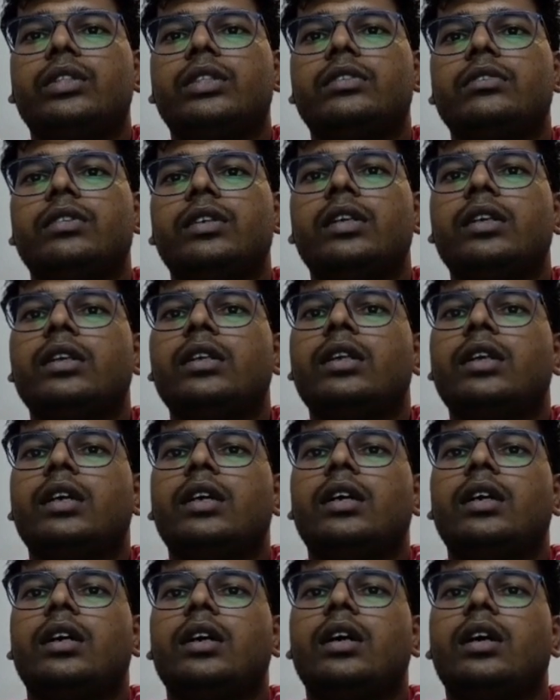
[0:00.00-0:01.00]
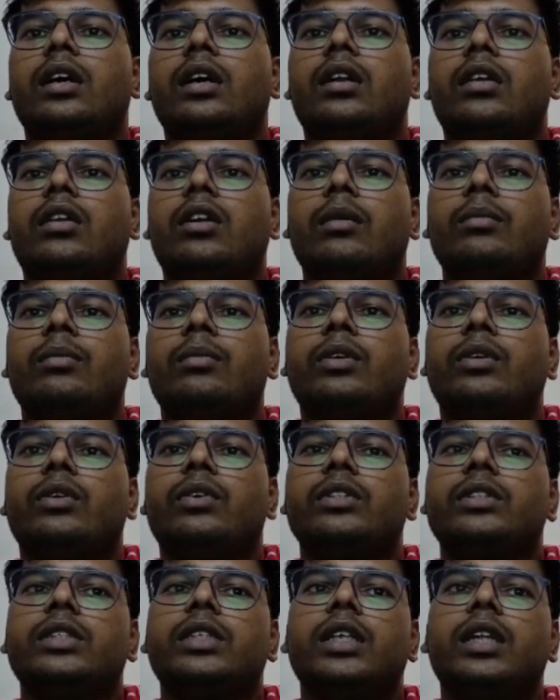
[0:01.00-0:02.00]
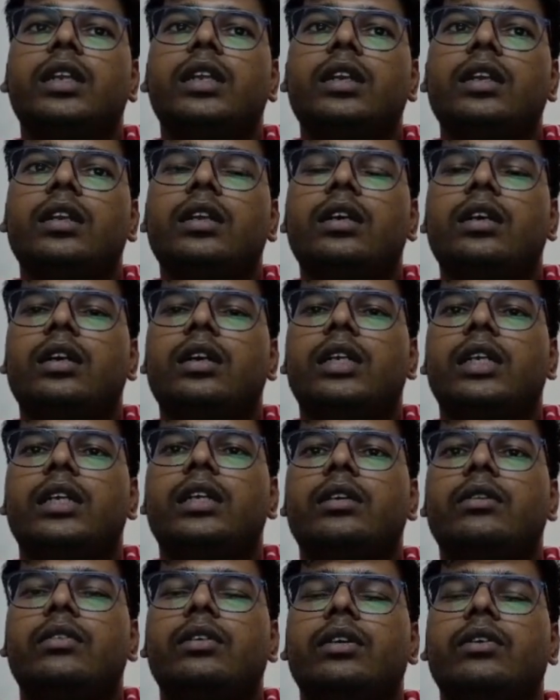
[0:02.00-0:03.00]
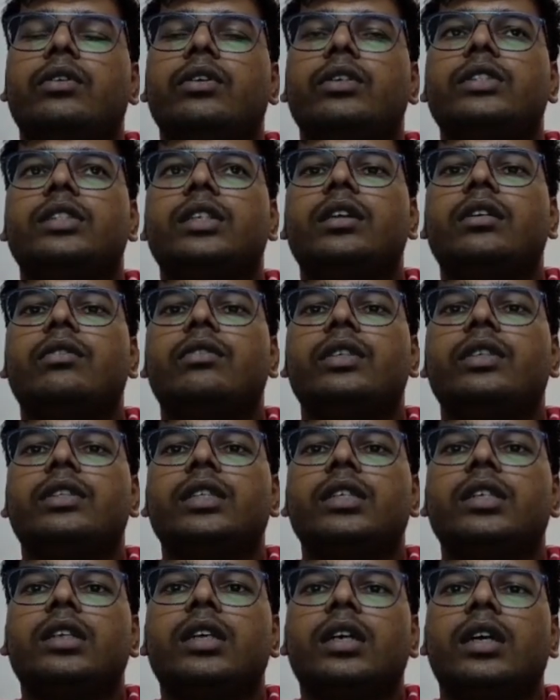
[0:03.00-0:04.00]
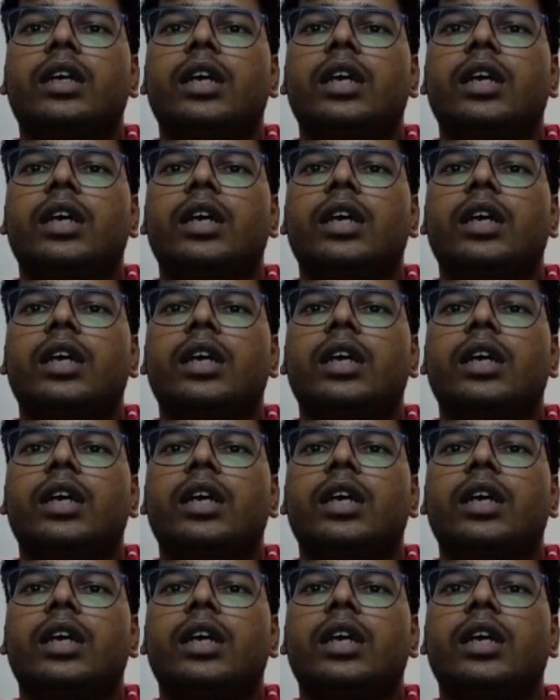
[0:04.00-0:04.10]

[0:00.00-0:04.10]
This will drop the original original feature,